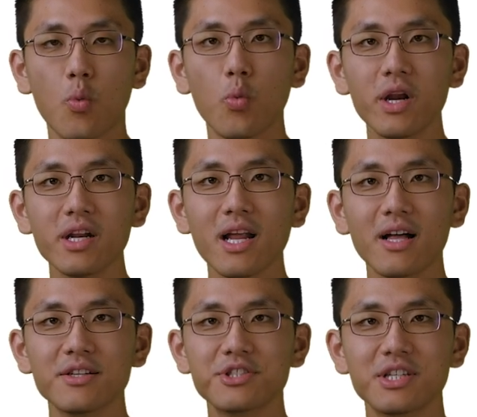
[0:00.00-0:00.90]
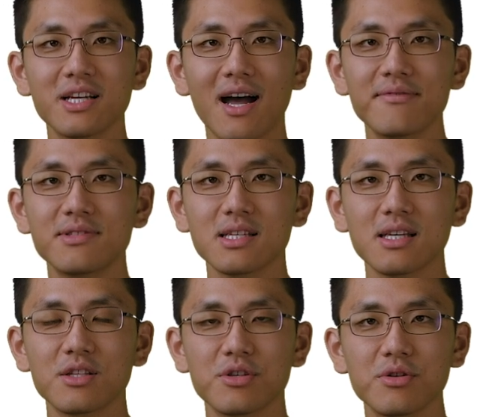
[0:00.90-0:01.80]
One analogy I've
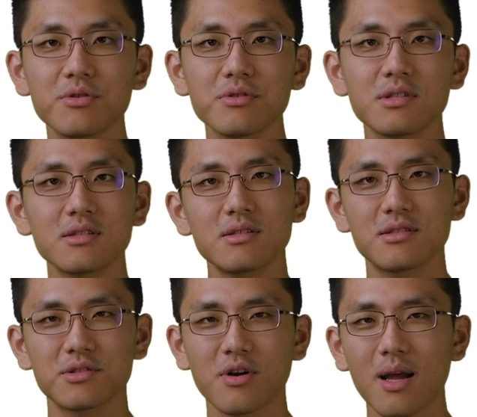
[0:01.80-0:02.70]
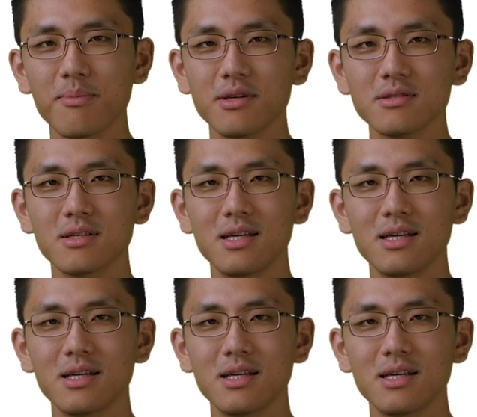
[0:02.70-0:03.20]
seen used to describe this